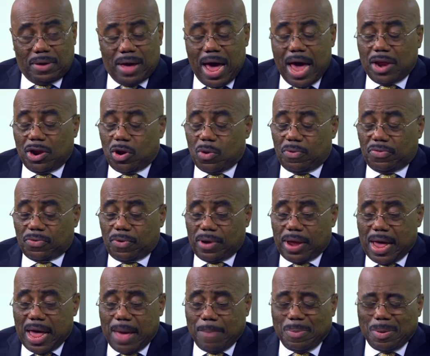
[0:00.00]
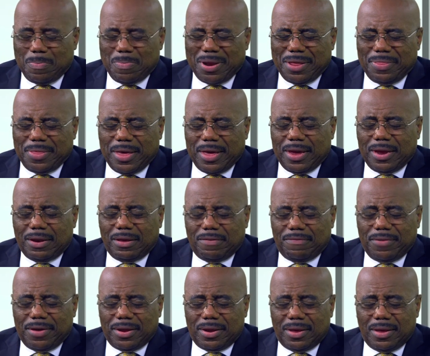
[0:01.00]
I don't know what's going to happen, but at the end
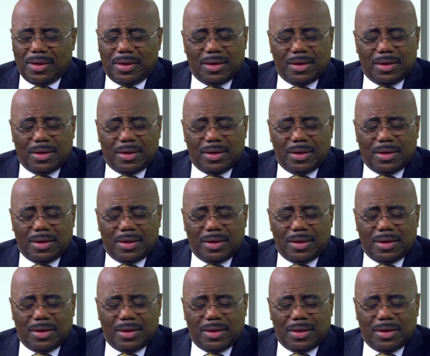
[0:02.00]
of it,